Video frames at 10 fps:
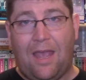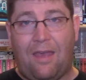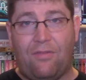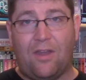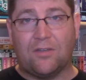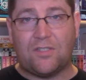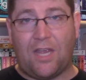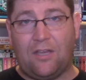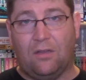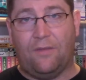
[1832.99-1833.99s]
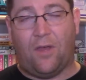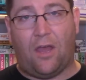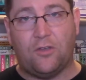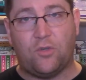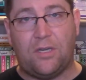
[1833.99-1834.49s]
And their cycle of a
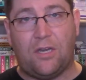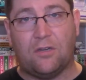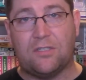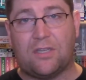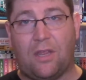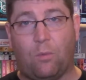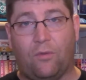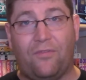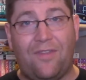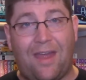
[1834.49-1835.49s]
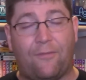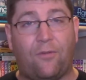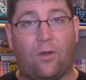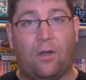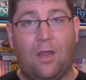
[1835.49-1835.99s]
100 years, they will
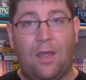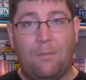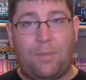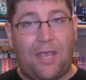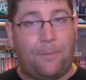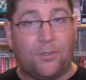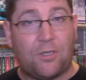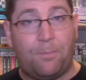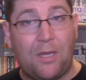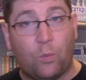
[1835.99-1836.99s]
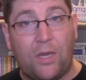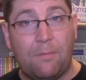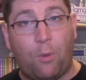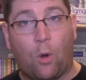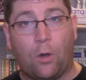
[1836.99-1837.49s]
never be able to be
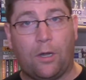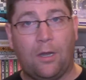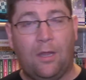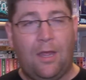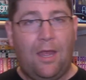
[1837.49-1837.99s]
reborn.